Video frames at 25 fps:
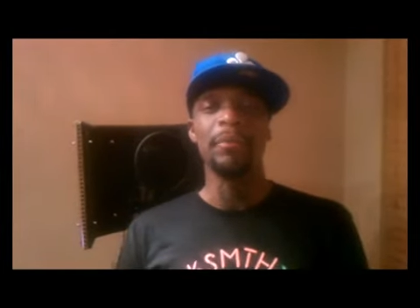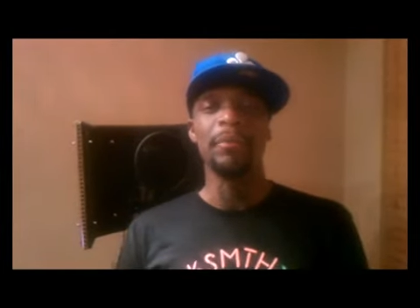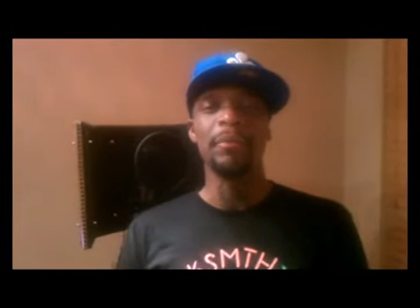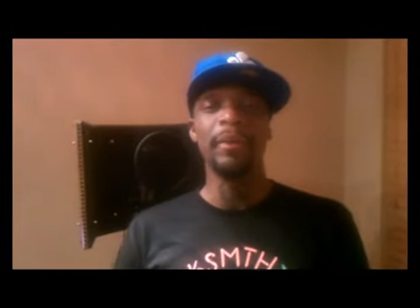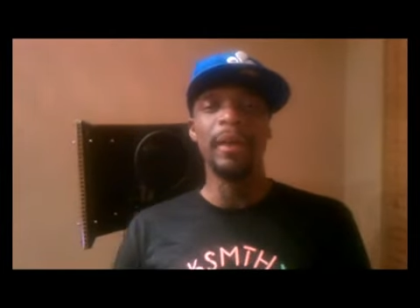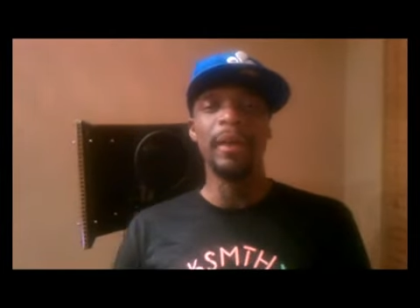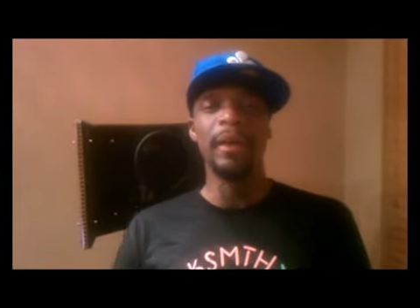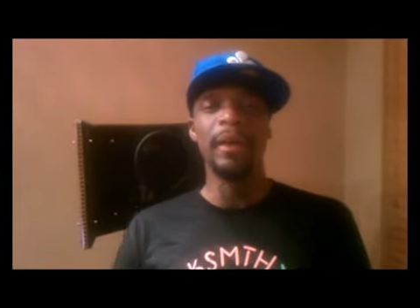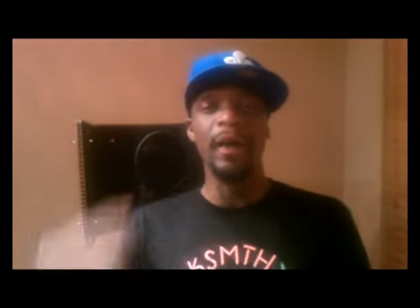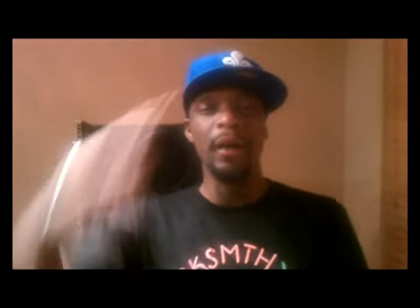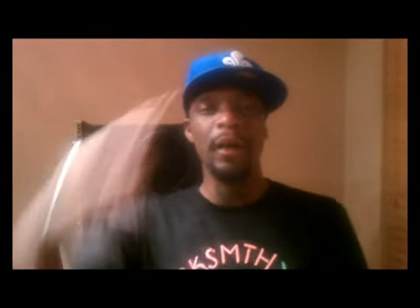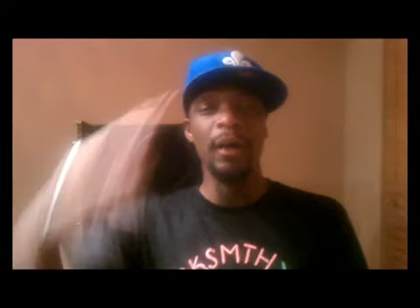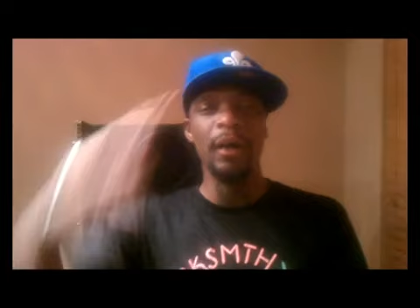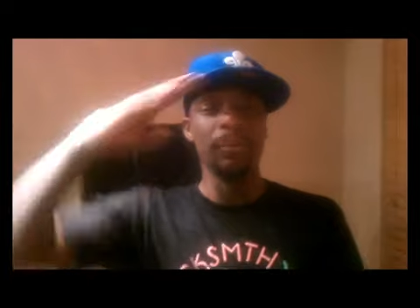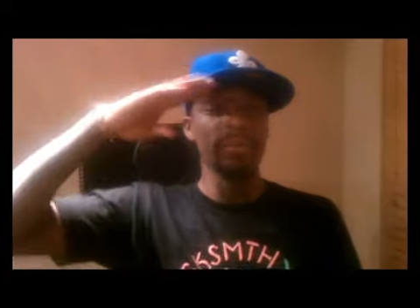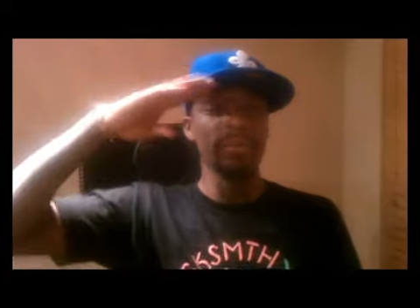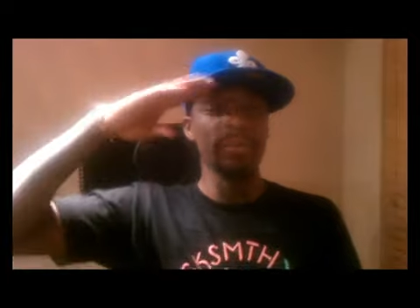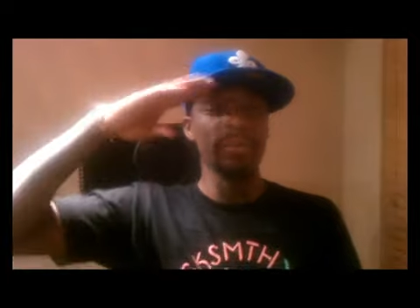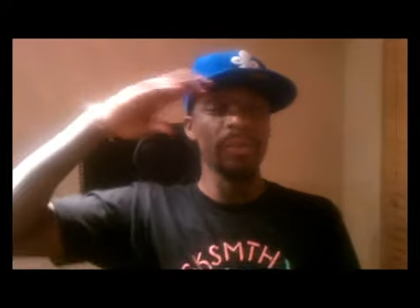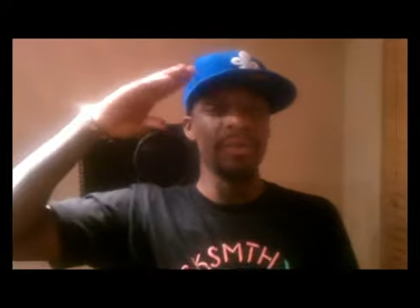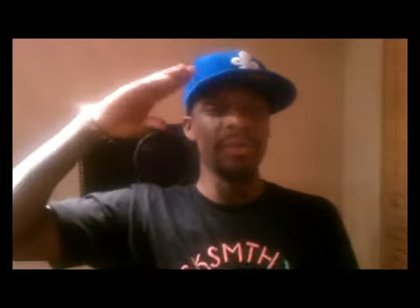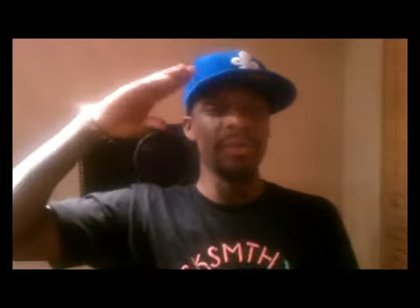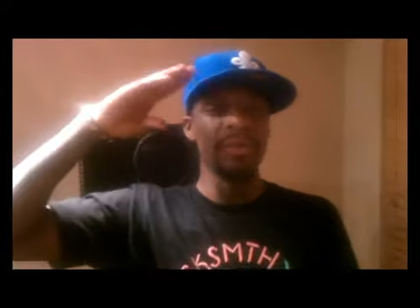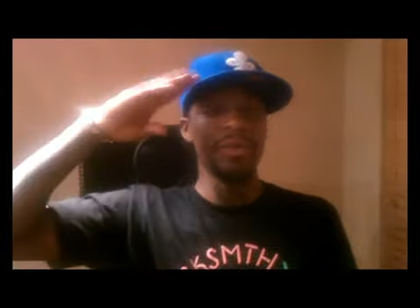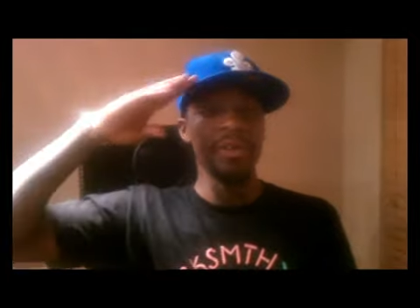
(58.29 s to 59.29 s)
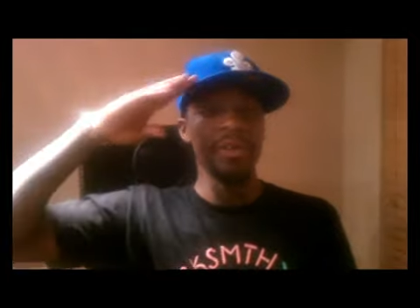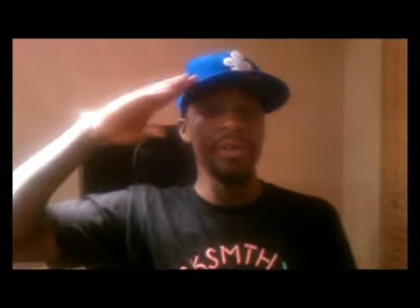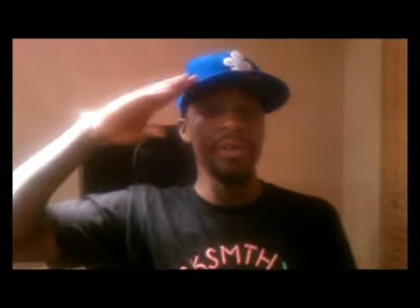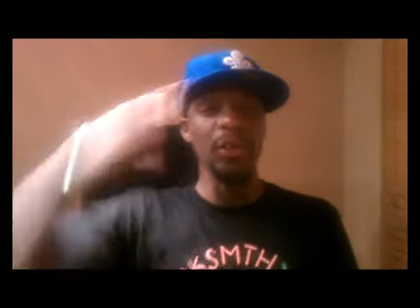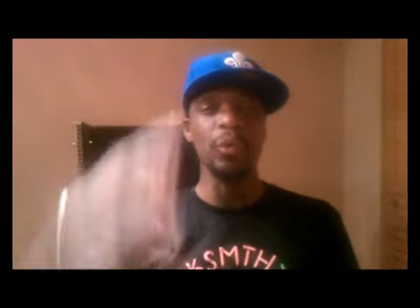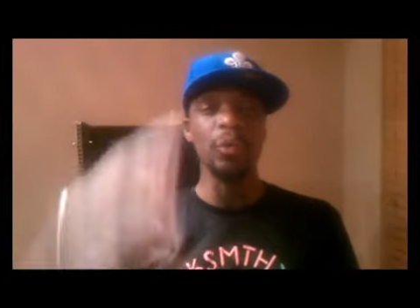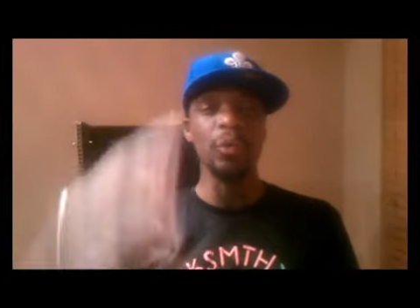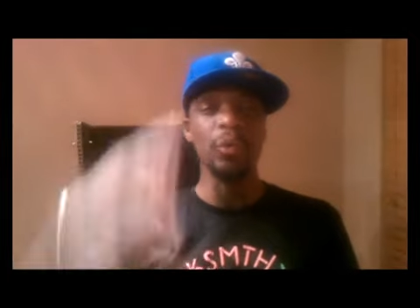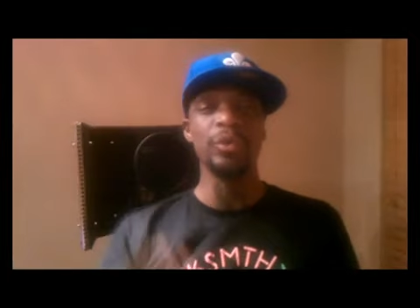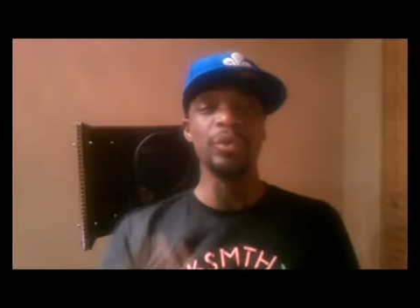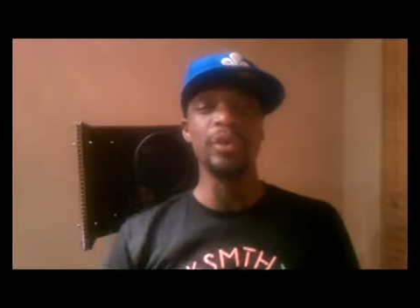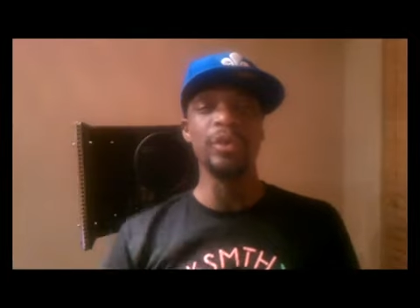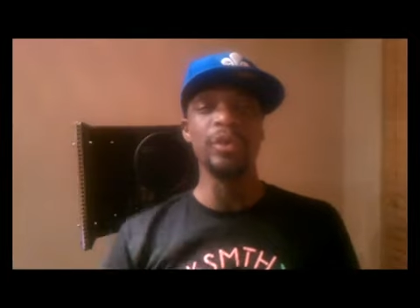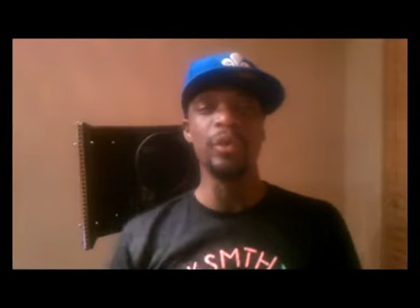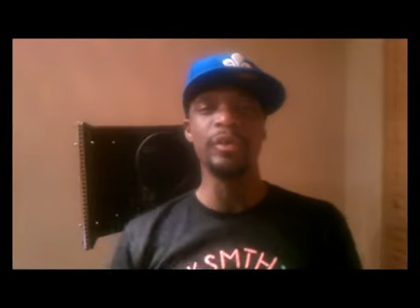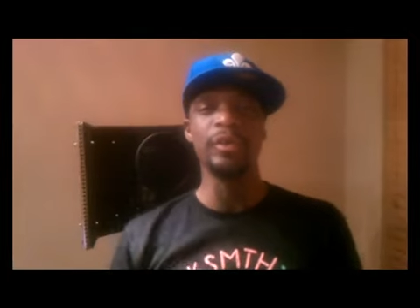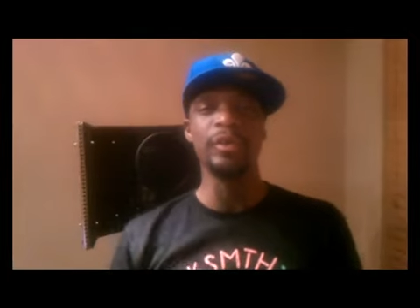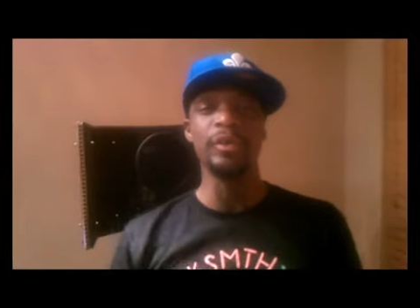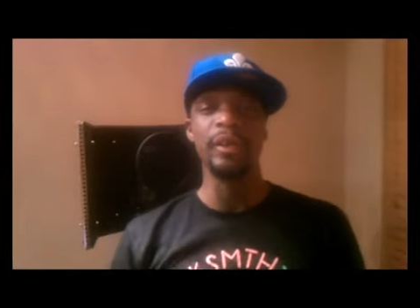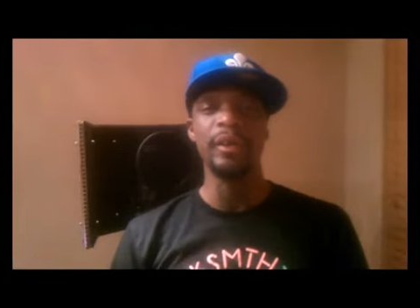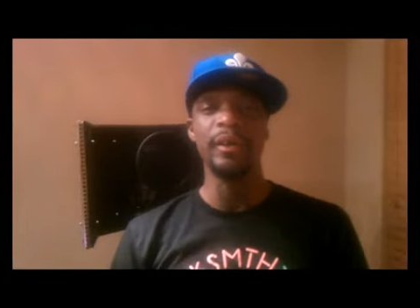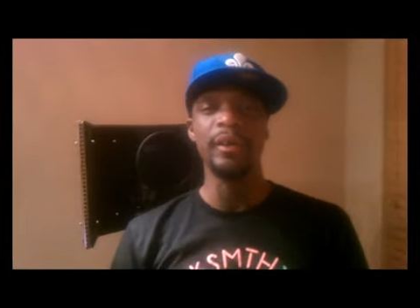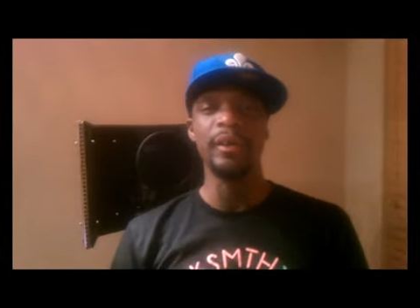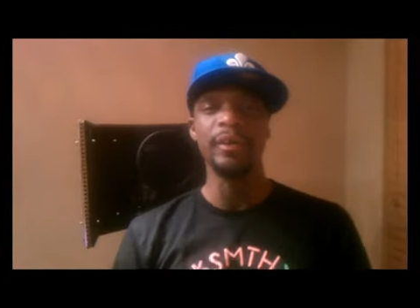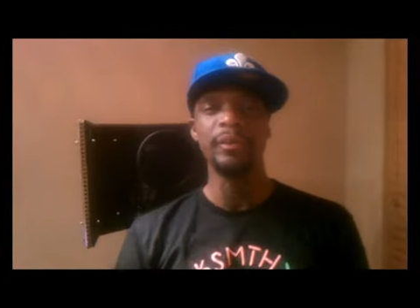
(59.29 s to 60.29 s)
Big up. Salute,
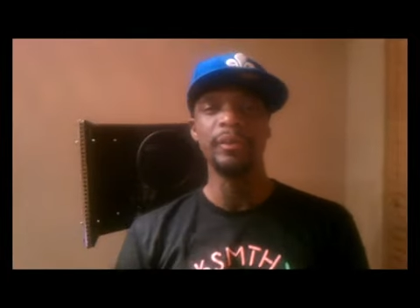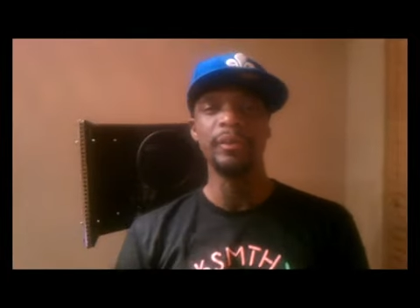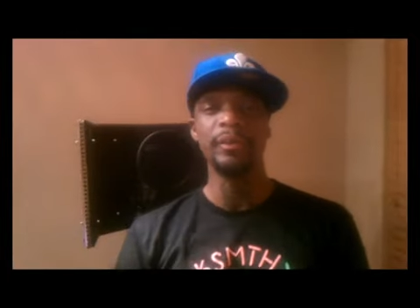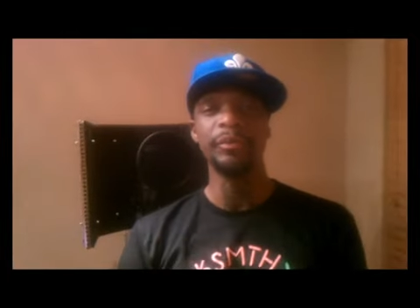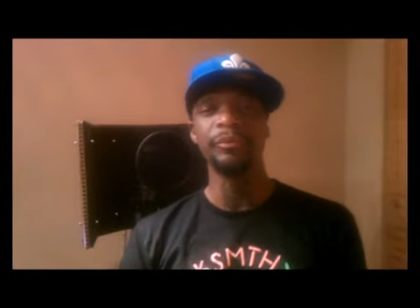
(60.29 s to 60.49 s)
soldier.